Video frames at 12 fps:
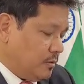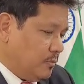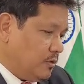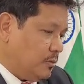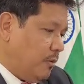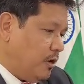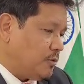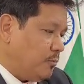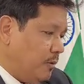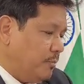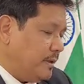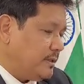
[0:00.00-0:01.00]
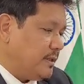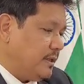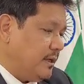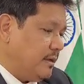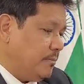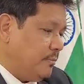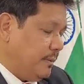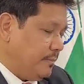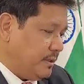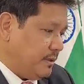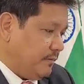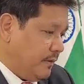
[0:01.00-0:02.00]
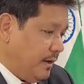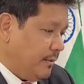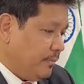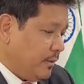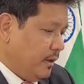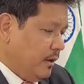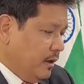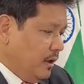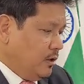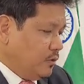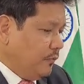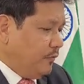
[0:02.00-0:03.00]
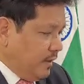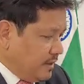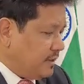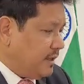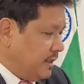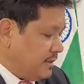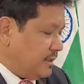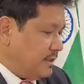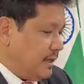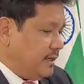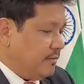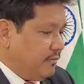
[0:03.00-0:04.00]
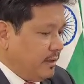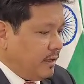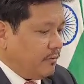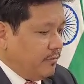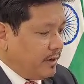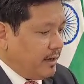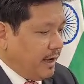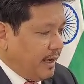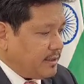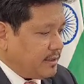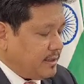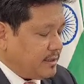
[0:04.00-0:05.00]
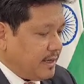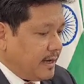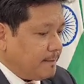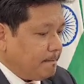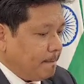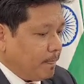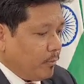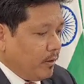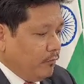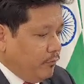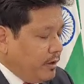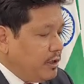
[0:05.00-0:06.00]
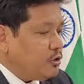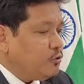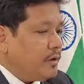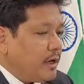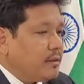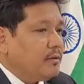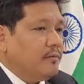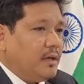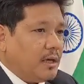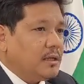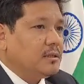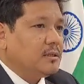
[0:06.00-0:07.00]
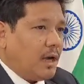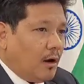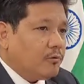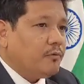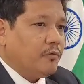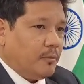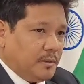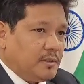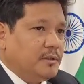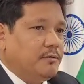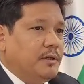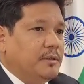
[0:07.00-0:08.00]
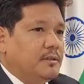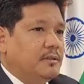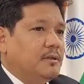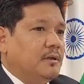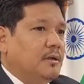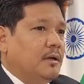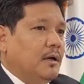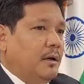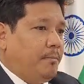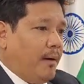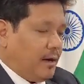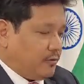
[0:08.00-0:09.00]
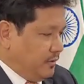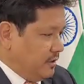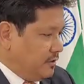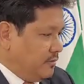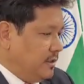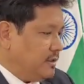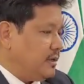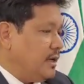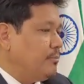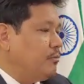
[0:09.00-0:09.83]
small bits in here and pieces of there. So first thing, as I said, we realize is that we need to get the vehicles out from the streets, parked on the streets, and